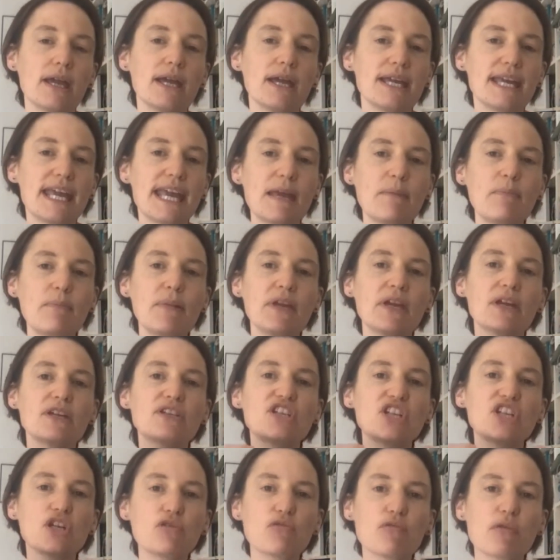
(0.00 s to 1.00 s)
keeping a
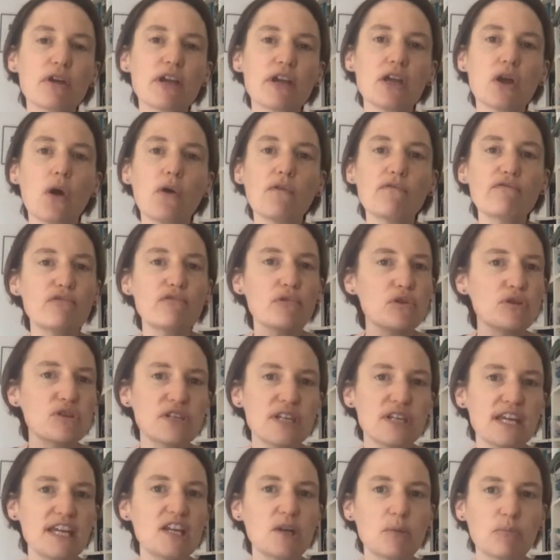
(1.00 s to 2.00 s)
degree of
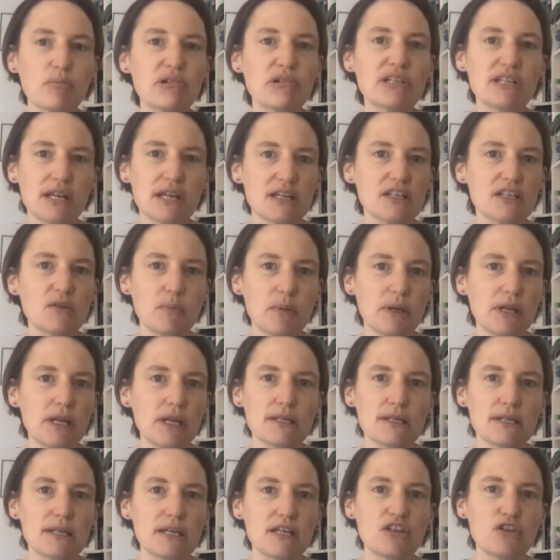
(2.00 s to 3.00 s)
routine and
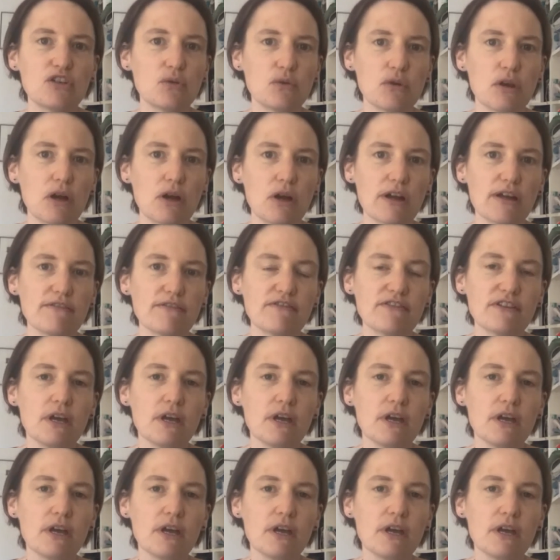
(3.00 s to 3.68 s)
predictability in your life.